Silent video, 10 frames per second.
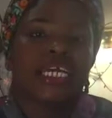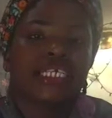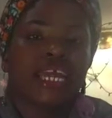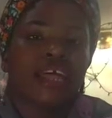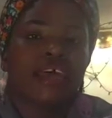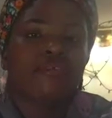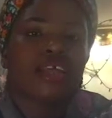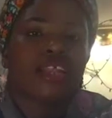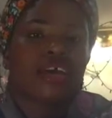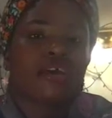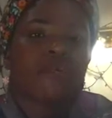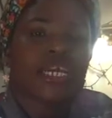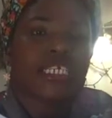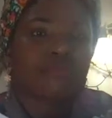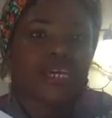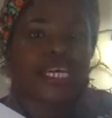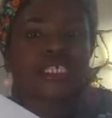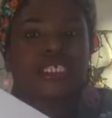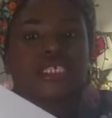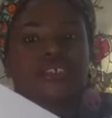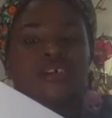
that I left a lot of white space.